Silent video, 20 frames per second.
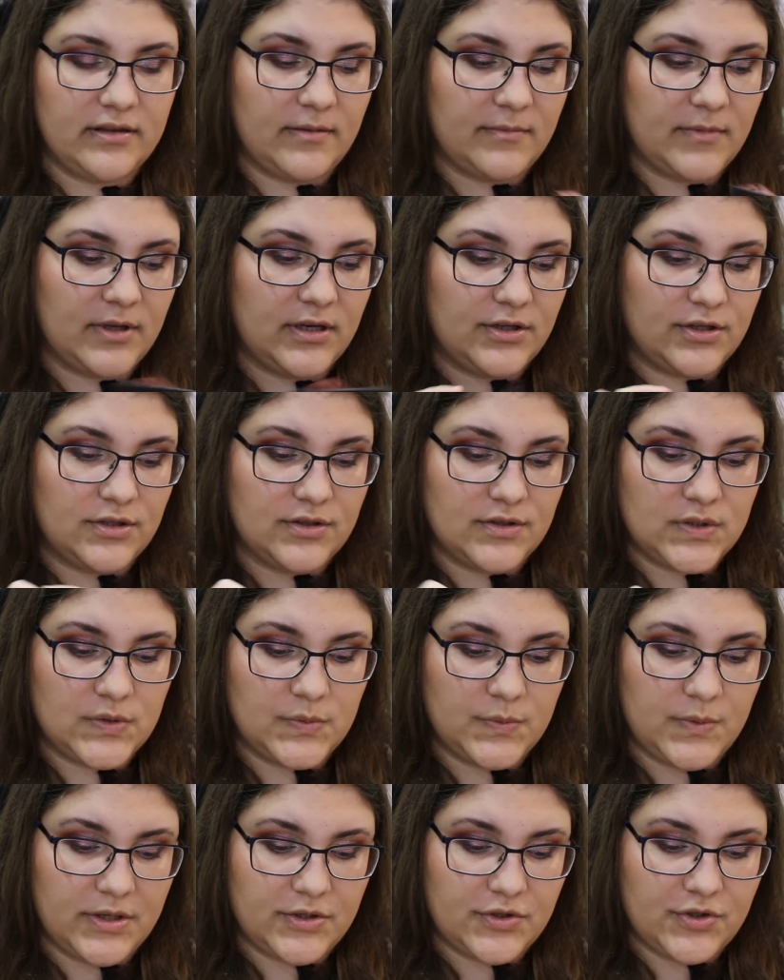I'm gonna
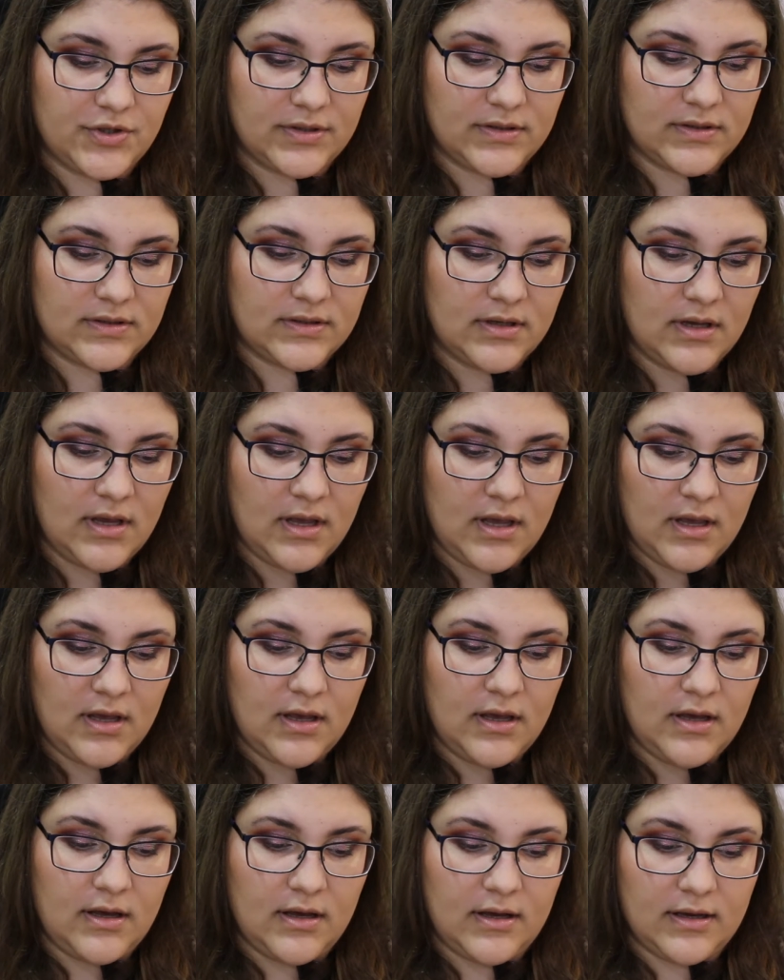swatch it
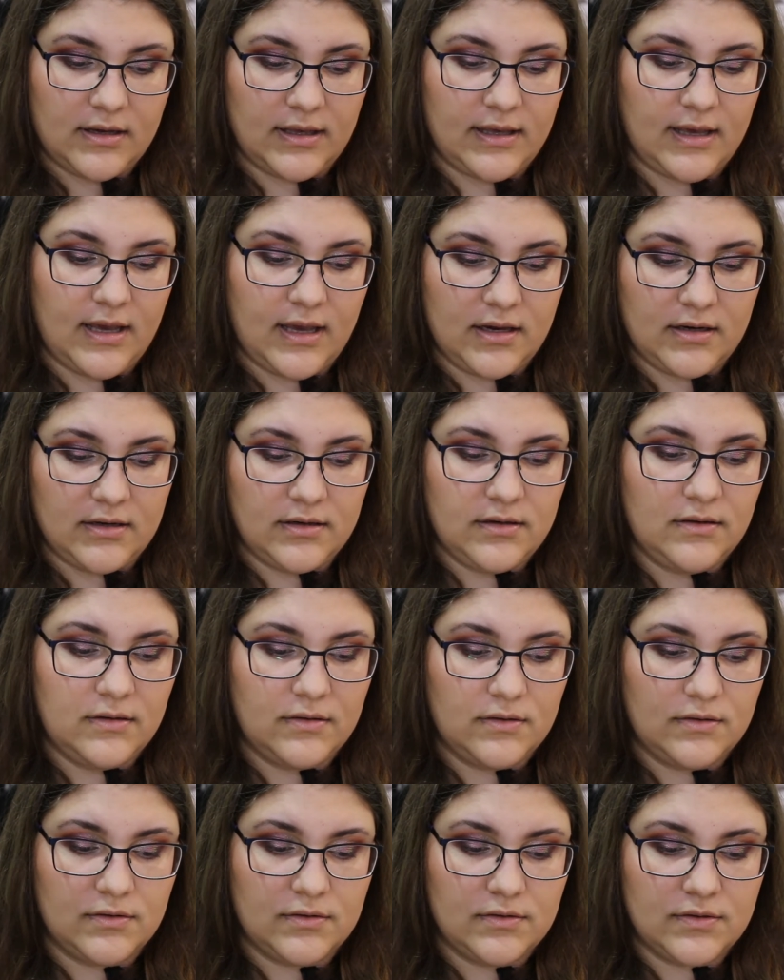again
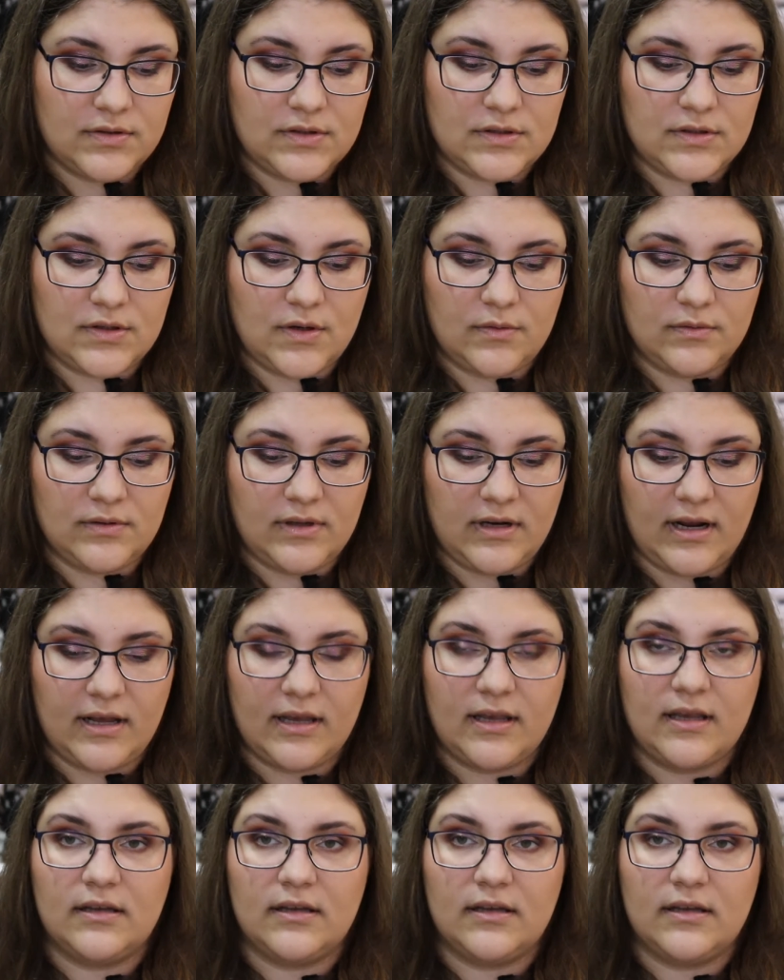so that I